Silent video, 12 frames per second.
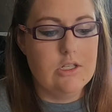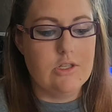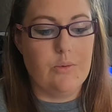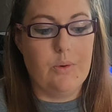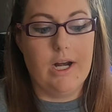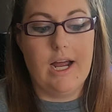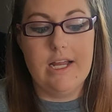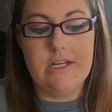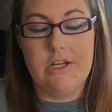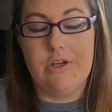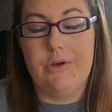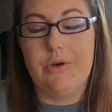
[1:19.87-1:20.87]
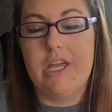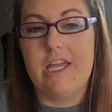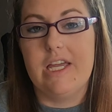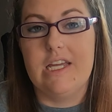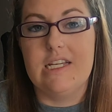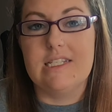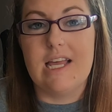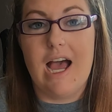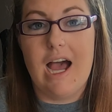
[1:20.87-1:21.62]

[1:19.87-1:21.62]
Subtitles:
So what I do is